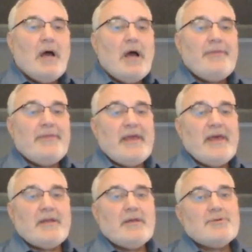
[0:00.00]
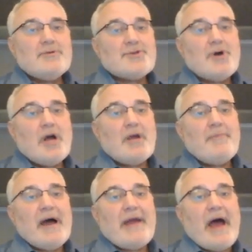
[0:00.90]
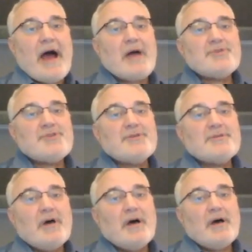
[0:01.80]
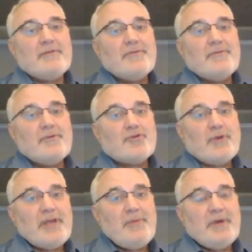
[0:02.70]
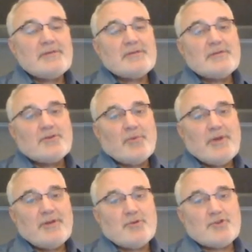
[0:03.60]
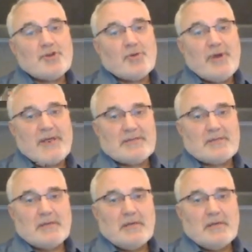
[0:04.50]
and then talk about options of treatments to reduce your risk.